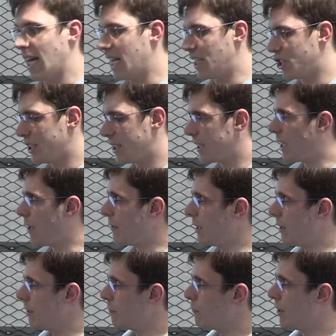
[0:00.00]
agent is
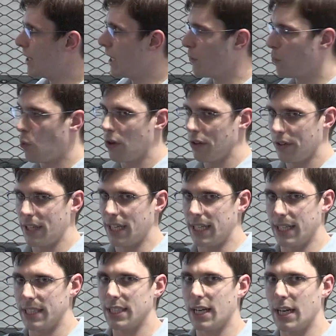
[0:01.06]
only running one thing
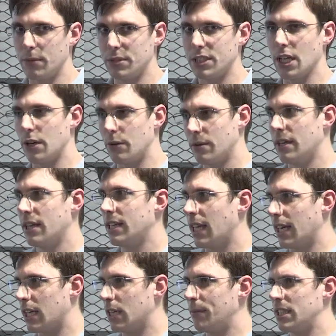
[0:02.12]
at a time, so
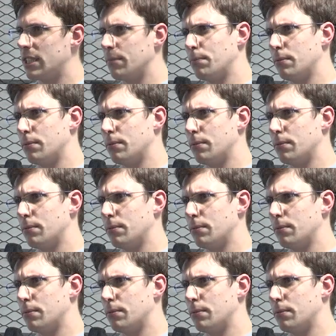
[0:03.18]
they're going to be